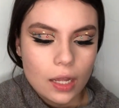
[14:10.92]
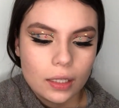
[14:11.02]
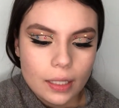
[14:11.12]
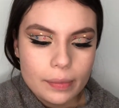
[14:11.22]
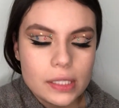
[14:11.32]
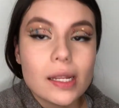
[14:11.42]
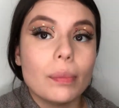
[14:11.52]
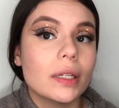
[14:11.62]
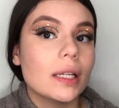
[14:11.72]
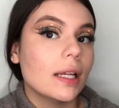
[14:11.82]
Let me stop
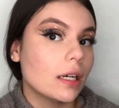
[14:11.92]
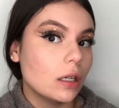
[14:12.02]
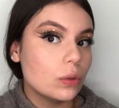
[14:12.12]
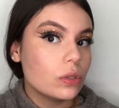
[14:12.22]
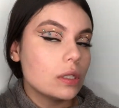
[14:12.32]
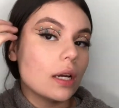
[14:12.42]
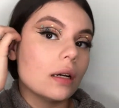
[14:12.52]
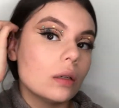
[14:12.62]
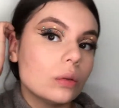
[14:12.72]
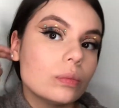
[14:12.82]
looking like a ghost
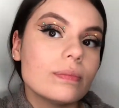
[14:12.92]
now.